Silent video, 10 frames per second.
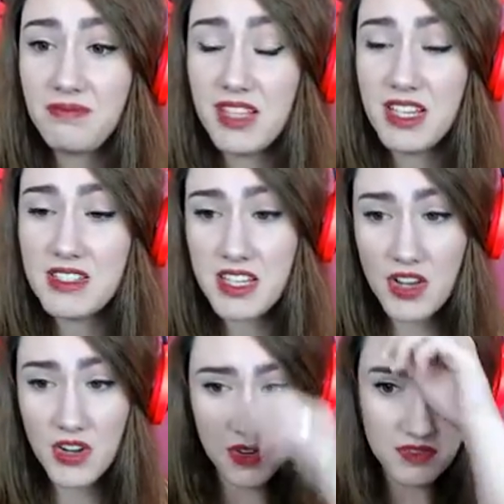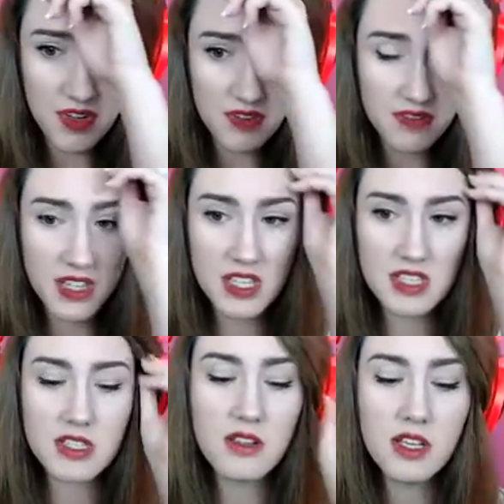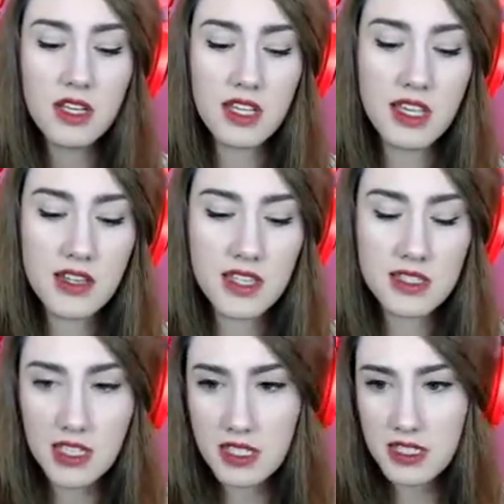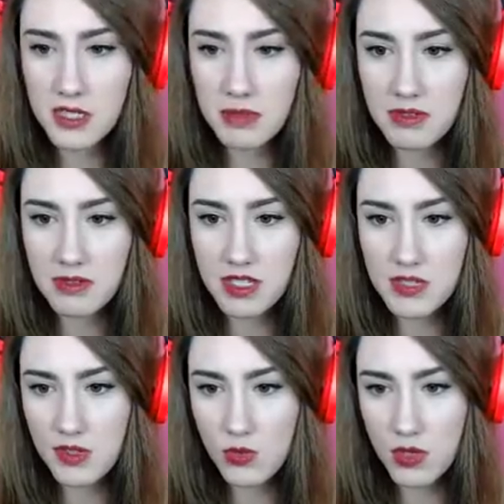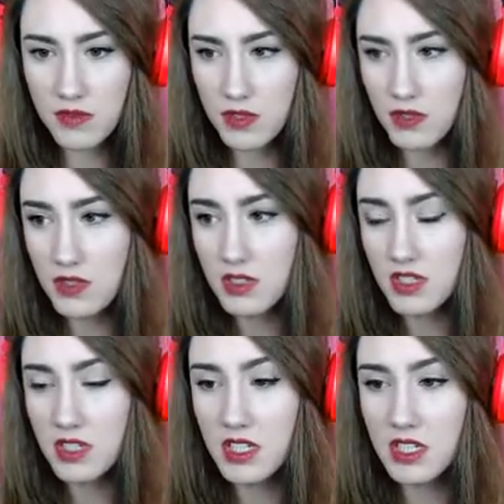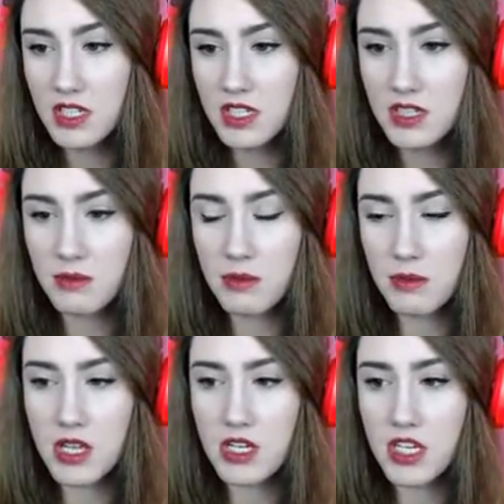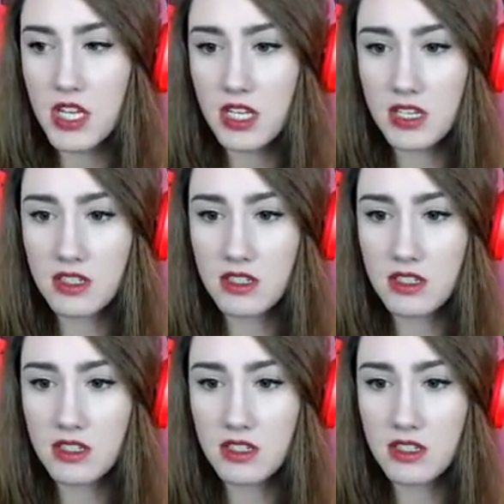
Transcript: It's not her fault for this. Oh, look, I like how he stands up and is a dwarf dude when we're not chatting.